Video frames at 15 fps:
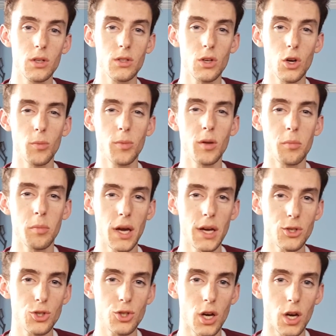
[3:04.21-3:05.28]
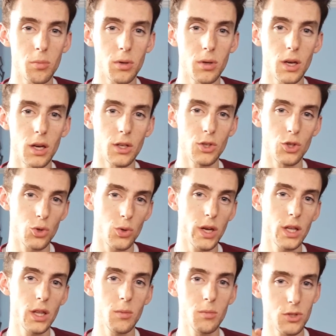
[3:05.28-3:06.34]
to open a pet shop and train them